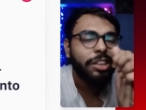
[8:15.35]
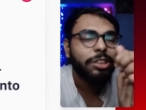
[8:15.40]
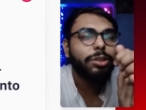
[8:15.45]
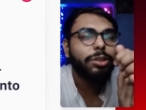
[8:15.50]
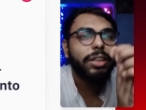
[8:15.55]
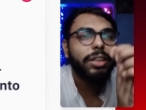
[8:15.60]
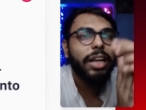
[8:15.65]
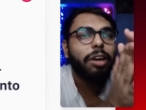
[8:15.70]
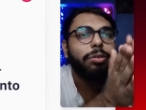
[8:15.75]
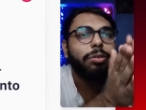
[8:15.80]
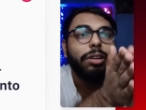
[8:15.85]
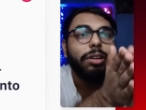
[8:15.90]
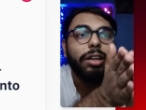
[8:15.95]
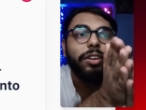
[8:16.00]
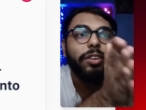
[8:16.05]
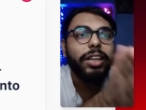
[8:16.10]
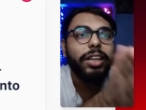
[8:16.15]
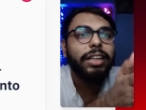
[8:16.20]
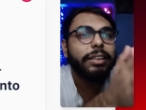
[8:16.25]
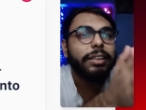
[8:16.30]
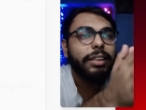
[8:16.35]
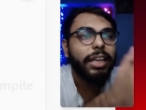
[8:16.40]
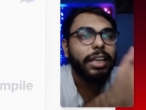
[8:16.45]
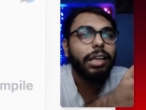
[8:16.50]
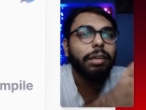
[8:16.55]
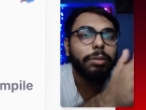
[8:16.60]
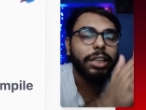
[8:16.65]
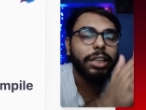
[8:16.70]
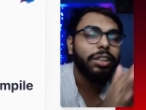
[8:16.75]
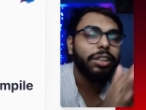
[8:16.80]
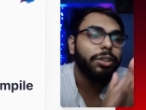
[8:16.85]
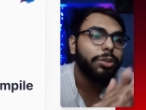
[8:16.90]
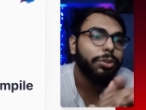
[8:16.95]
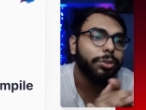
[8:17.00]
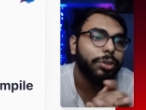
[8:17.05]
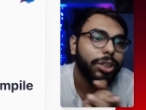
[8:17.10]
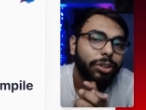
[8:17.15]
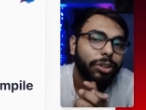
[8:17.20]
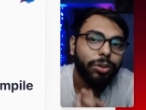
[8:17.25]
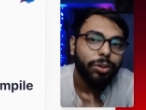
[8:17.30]
So downloading them
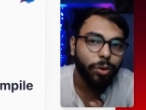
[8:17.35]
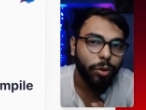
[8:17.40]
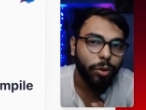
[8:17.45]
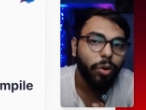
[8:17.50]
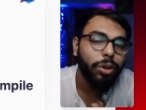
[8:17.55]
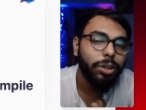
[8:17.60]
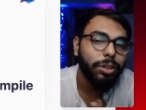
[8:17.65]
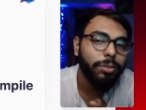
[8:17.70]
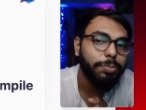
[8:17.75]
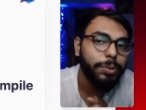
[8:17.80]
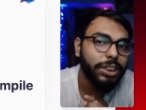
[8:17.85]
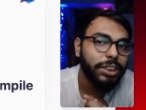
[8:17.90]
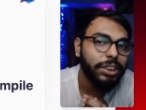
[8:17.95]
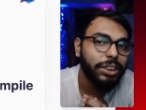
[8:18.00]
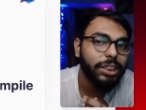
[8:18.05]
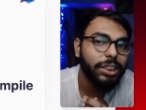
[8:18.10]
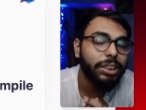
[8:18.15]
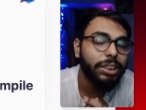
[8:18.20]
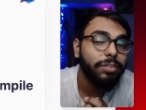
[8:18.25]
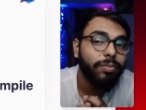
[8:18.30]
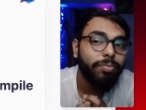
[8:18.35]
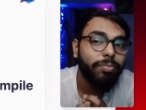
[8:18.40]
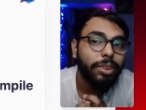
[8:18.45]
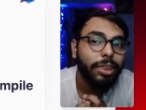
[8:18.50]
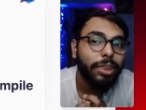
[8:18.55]
into your own PC